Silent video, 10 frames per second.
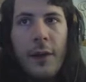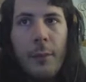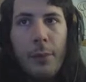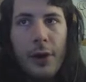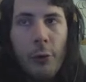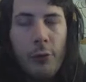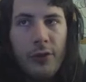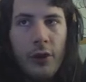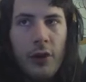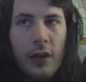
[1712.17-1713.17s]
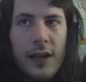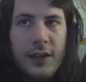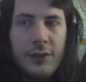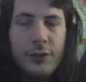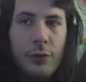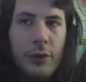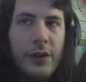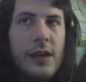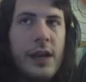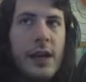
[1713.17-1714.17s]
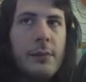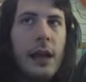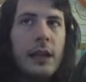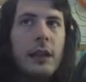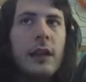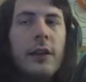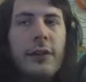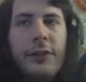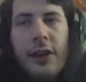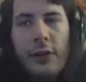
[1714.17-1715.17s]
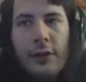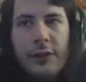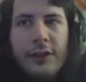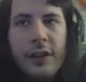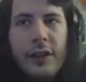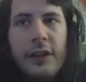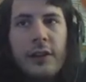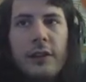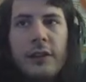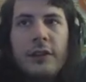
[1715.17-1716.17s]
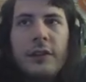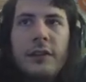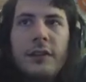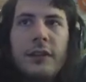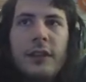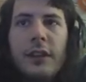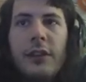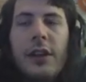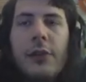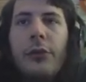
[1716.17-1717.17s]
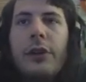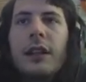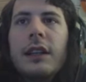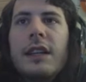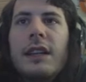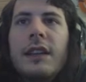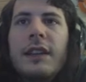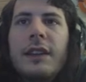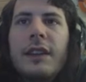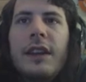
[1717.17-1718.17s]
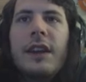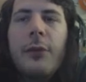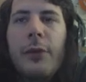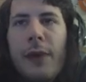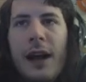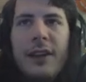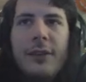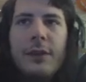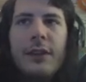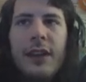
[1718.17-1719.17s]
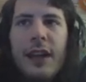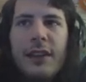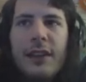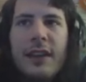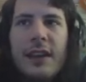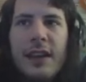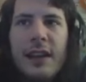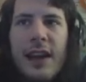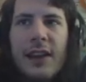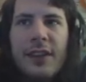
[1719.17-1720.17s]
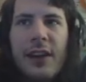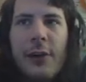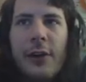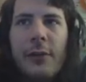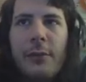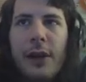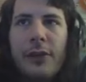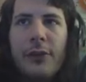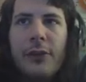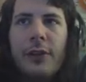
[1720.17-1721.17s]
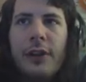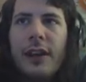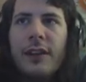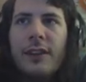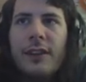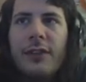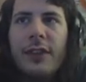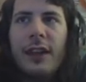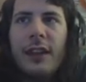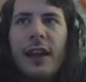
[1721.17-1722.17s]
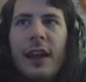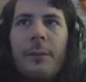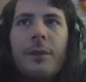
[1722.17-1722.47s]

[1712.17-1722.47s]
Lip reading: But overall, I adore the game. I love the art style. You know, it reminds me of like the NES era Metroid and stuff like that.